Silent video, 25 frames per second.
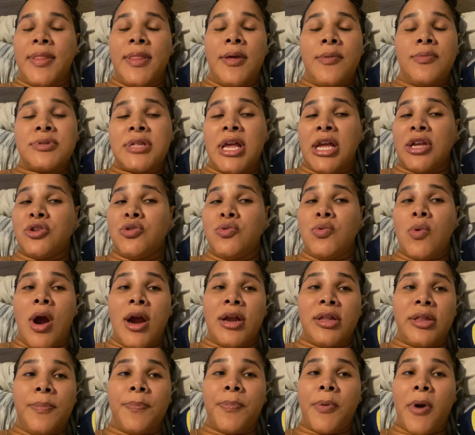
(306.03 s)
And it was like, you
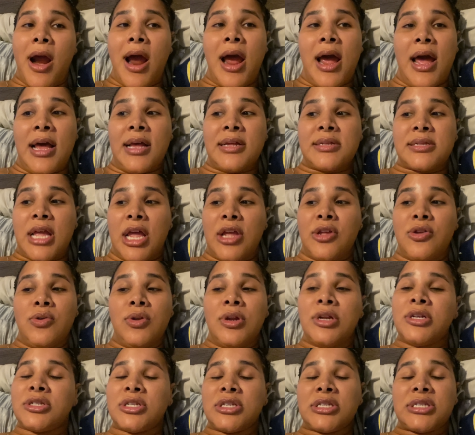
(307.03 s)
are depressed and you
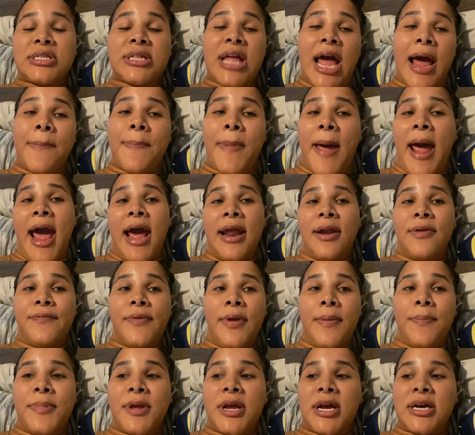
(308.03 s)
need to snap out of
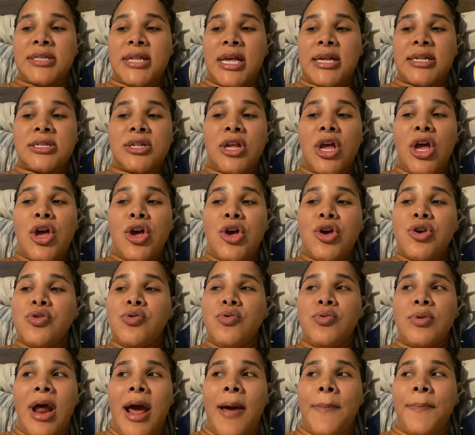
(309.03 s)
it because that's
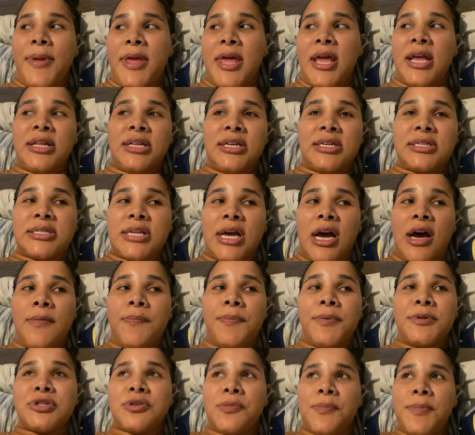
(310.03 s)
you're not being
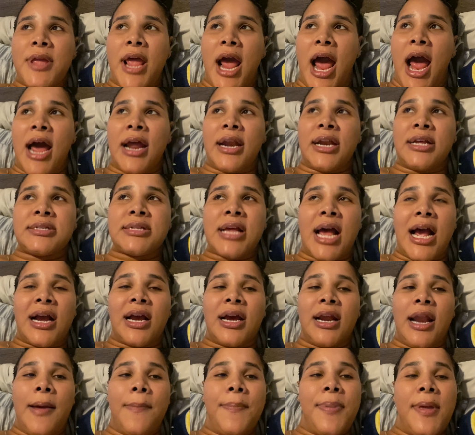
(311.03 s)
yourself. But to be honest, how
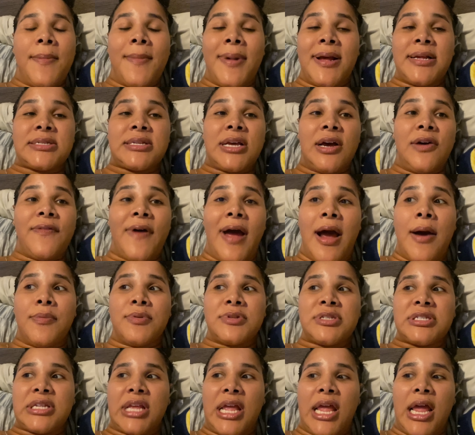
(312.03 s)
could I be myself? I
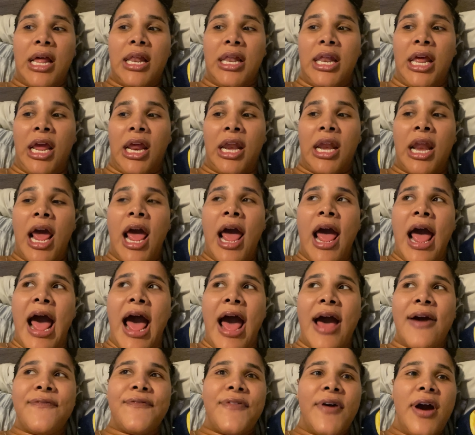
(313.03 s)
was healing.
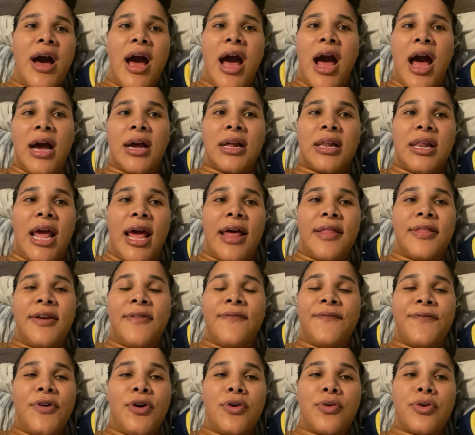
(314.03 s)
I felt ugly. I
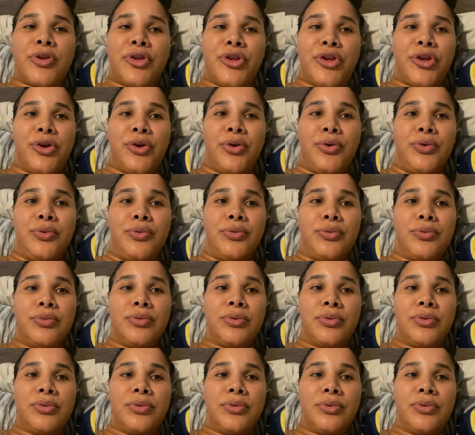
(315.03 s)
didn't feel cute.